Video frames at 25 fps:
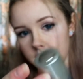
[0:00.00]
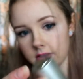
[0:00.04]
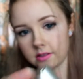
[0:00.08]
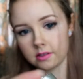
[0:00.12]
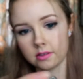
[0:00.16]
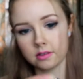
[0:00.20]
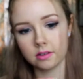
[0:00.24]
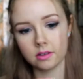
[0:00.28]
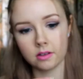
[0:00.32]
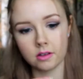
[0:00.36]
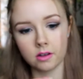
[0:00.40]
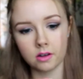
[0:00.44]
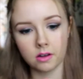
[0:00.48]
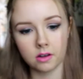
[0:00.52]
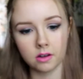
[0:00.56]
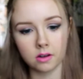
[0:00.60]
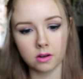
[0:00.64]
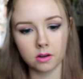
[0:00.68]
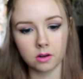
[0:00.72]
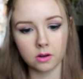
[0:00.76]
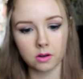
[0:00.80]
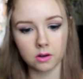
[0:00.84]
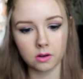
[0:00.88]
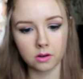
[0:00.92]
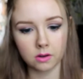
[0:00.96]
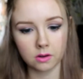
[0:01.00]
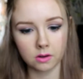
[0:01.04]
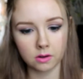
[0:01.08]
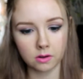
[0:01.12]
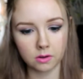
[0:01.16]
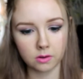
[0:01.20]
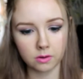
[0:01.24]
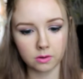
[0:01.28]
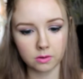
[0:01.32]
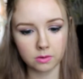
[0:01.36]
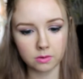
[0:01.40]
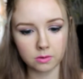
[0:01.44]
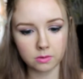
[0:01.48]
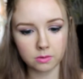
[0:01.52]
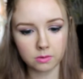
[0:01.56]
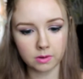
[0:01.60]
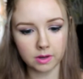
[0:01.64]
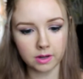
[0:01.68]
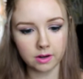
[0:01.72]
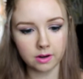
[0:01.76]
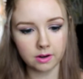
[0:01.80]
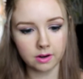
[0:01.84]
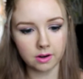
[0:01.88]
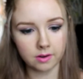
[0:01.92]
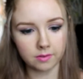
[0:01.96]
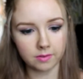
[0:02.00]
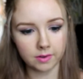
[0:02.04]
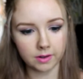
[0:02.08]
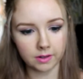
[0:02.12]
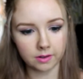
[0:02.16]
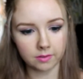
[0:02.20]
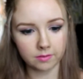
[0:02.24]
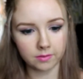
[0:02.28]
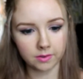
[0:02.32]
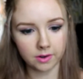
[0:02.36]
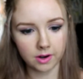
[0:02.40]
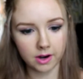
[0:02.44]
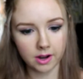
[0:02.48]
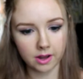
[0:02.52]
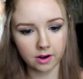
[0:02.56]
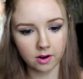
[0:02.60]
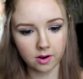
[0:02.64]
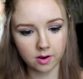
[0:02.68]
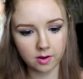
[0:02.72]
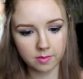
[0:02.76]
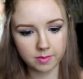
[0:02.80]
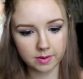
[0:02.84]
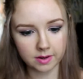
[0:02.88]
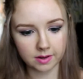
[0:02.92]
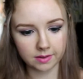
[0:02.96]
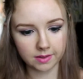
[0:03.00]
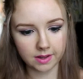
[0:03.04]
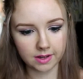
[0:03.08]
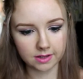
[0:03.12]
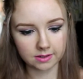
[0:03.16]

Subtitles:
Just, ooh, I don't know if I can figure out how to open it.